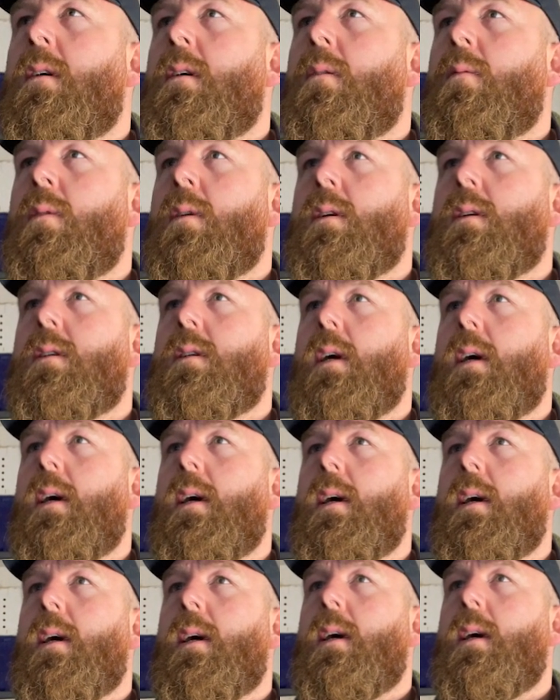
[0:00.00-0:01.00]
want to
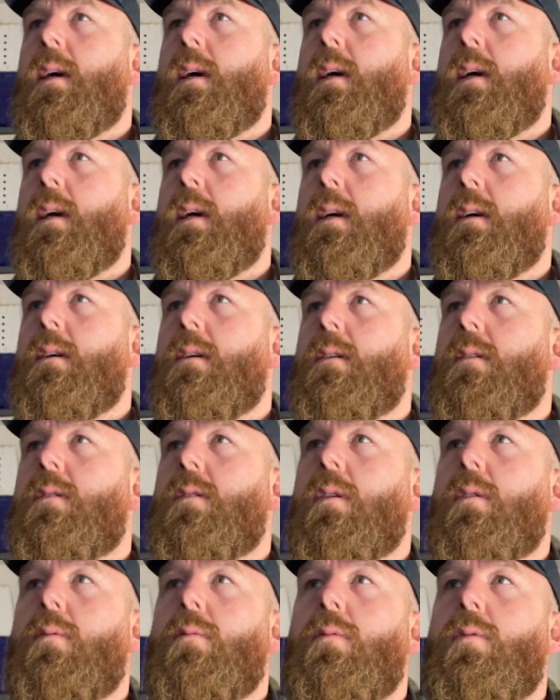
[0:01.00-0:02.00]
say,
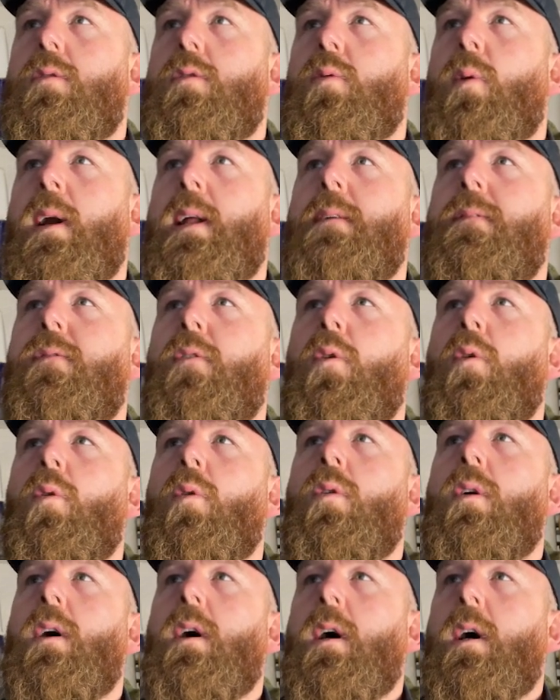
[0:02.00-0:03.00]
so
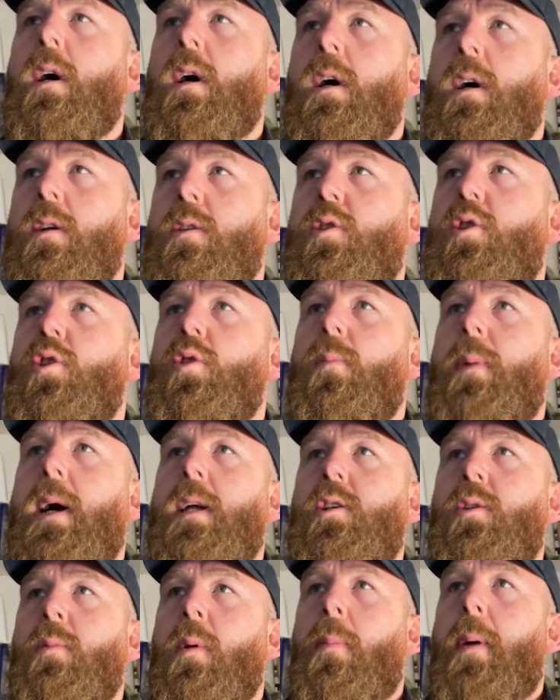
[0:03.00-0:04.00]
24
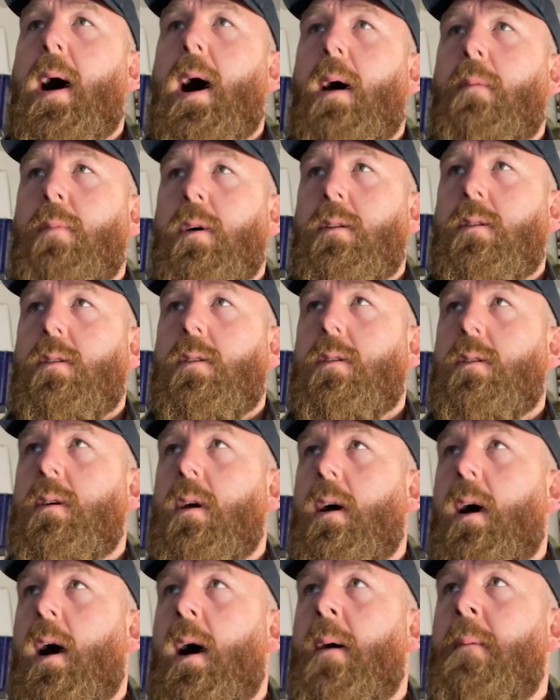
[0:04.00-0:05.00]
2-bedroom apartments.
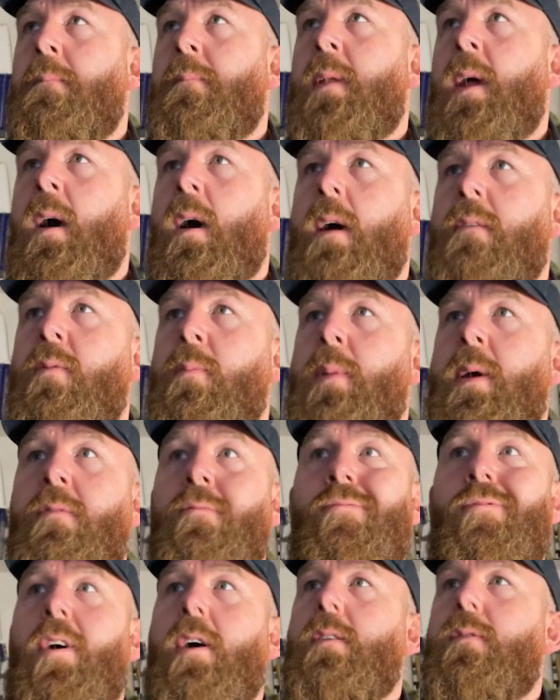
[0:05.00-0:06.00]
Now, I haven't
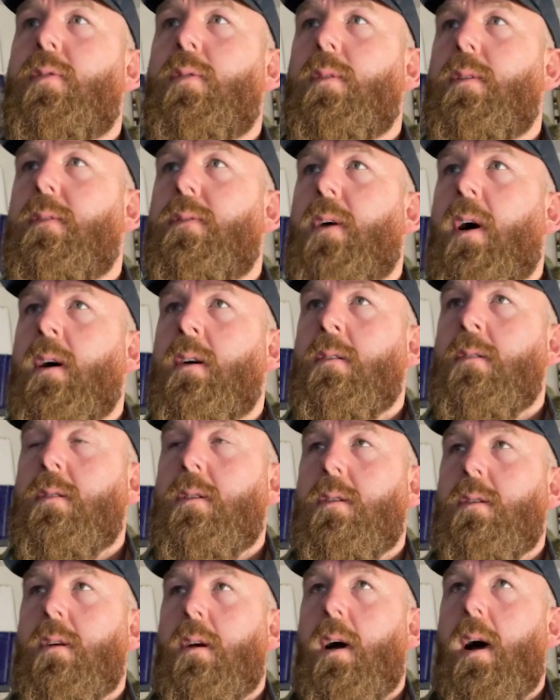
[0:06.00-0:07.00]
been right through the
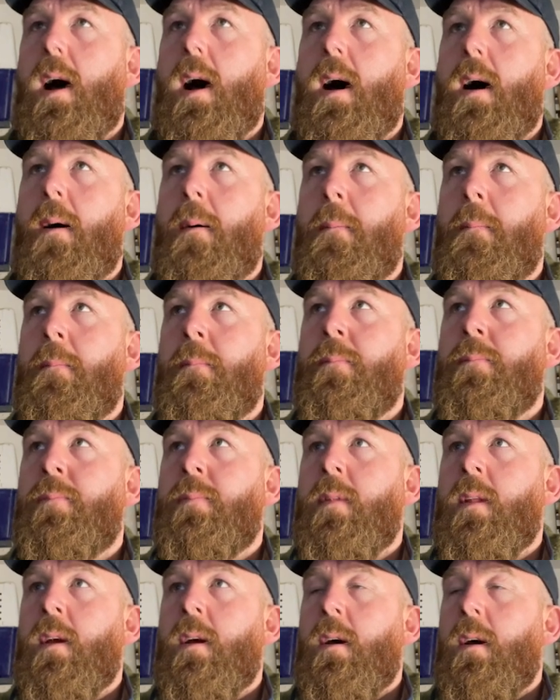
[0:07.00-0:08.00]
files
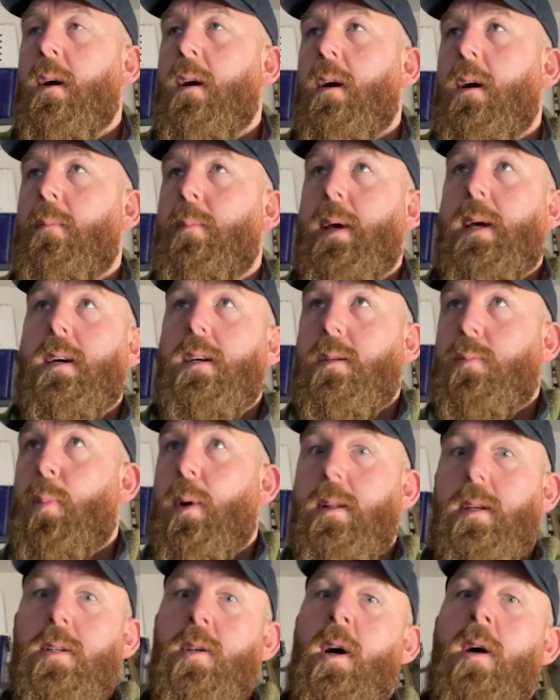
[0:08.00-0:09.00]
because
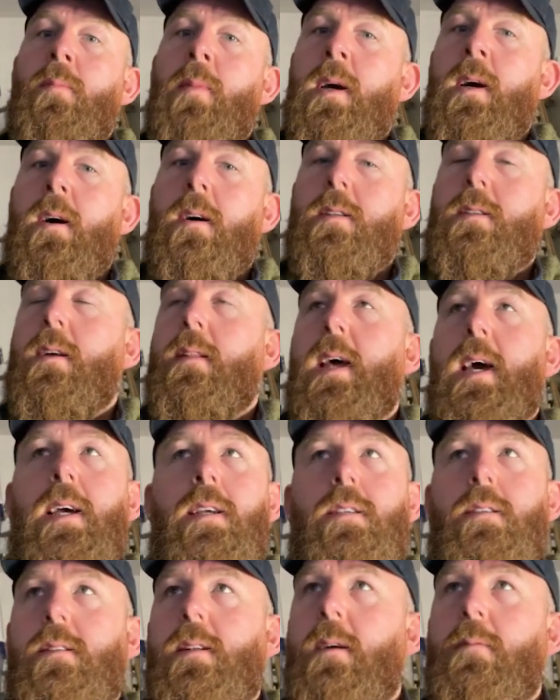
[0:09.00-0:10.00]
by the time I got to
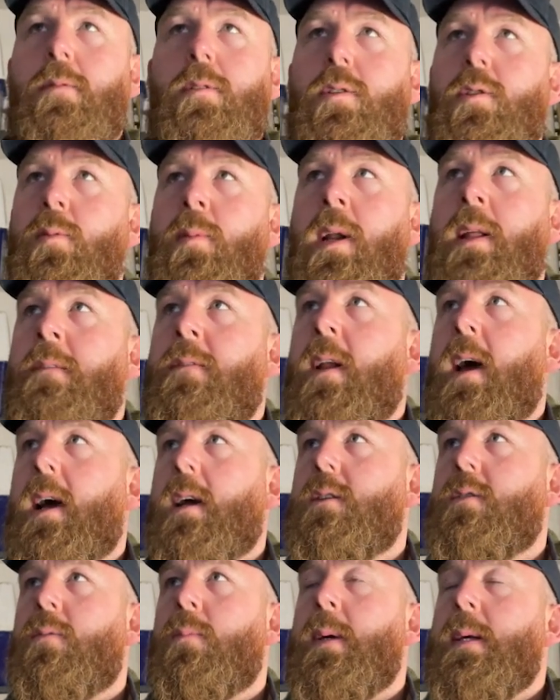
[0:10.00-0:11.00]
this, there were too many
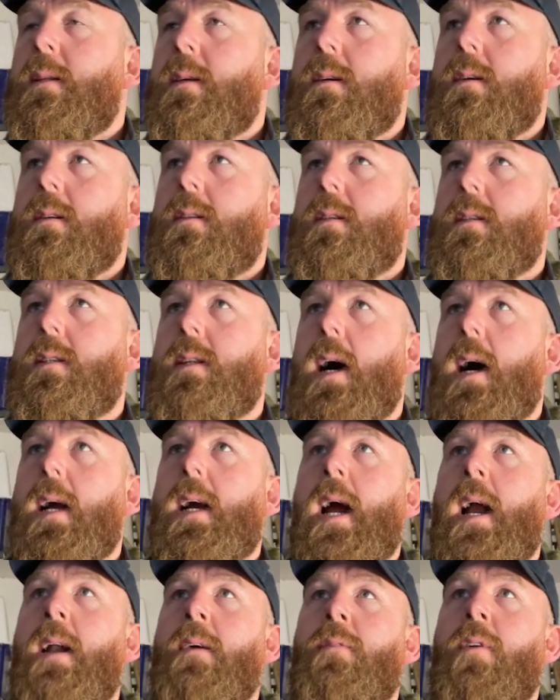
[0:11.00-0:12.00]
flags for me to
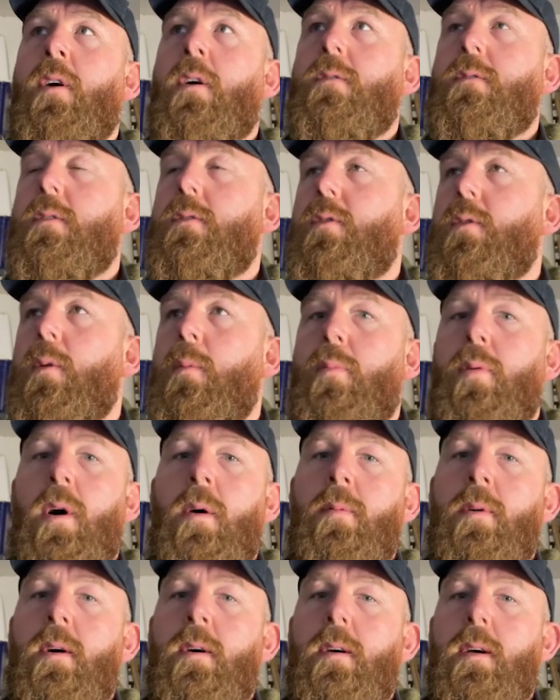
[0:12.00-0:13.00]
start getting involved and doing
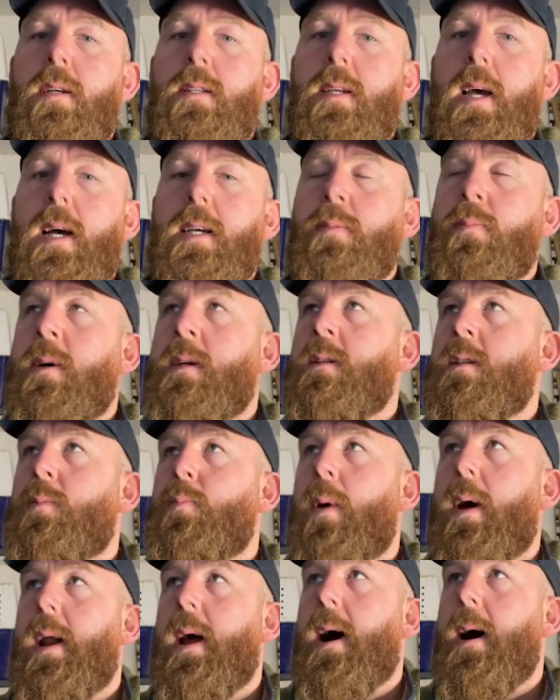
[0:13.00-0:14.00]
proper assessments.
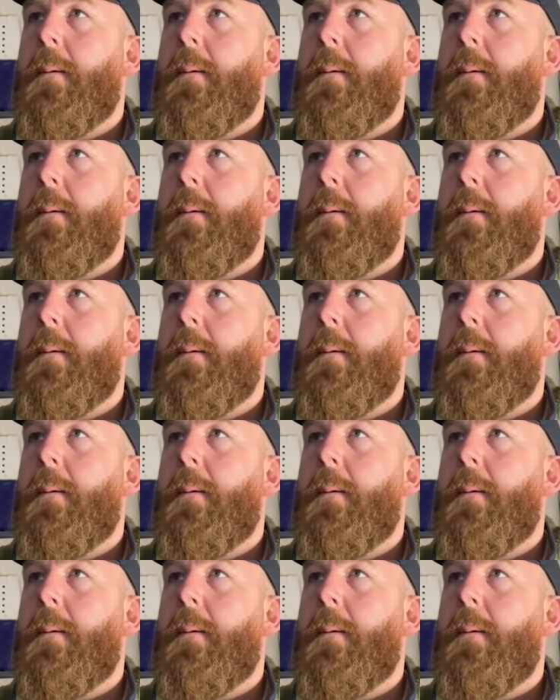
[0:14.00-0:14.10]
But